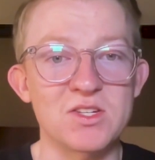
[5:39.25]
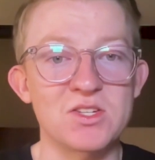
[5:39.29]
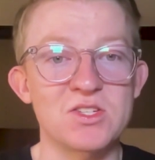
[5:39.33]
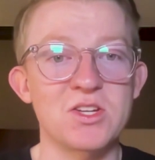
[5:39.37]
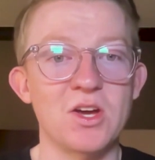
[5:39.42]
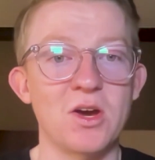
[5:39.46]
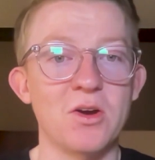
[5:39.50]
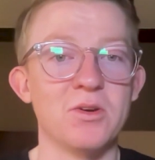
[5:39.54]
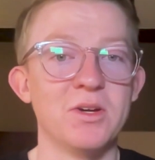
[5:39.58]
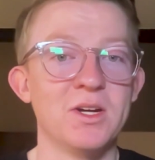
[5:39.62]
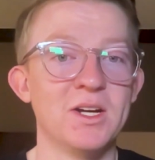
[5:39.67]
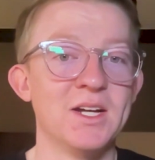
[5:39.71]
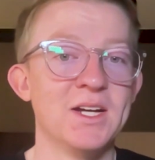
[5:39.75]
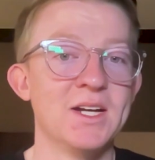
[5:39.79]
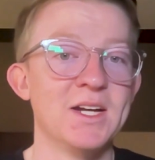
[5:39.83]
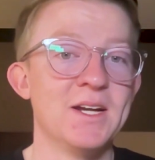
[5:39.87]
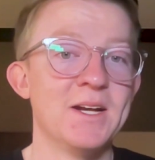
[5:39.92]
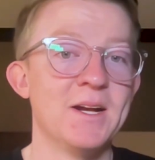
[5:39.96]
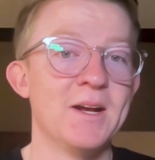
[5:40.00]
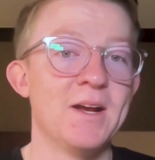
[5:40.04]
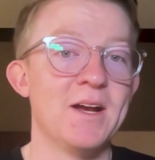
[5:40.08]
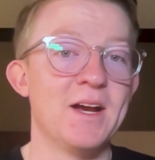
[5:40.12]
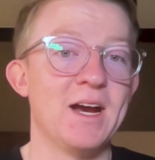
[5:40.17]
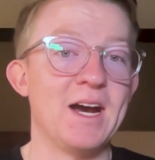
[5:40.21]
So
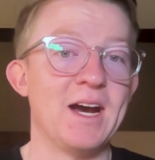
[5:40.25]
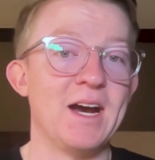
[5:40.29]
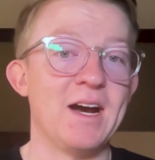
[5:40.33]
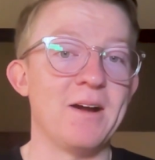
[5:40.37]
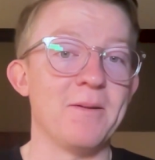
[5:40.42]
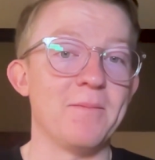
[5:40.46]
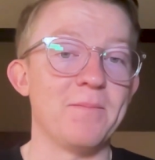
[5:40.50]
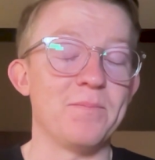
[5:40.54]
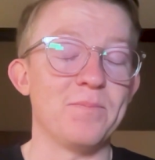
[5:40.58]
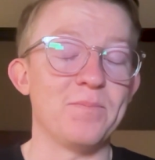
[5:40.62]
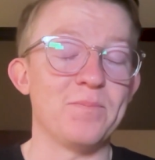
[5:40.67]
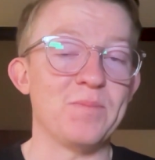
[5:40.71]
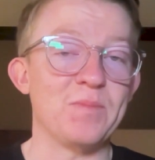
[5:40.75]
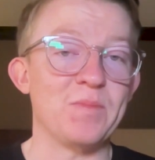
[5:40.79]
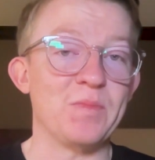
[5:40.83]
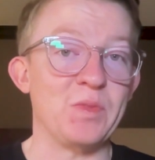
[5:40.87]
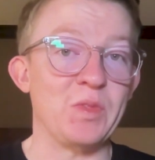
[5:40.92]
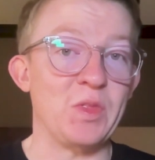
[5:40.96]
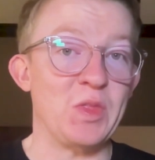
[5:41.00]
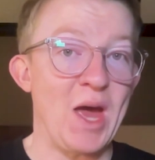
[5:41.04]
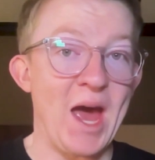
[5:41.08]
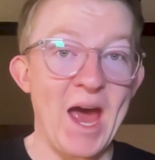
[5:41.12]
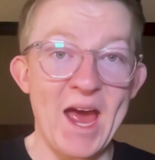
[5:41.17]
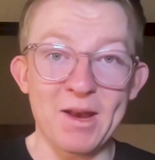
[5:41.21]

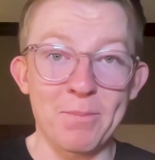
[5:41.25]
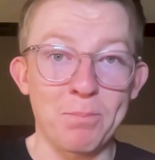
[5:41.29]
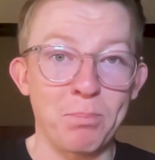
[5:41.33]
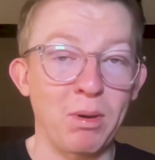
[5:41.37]
that